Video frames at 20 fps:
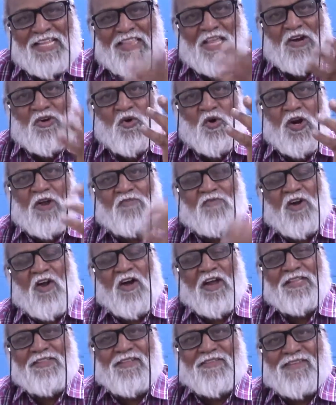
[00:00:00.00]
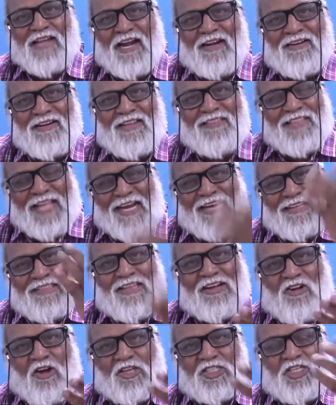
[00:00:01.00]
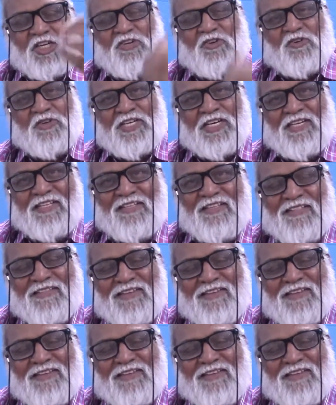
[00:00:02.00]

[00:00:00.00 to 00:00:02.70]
a rule of law in this country. There is a constitution in this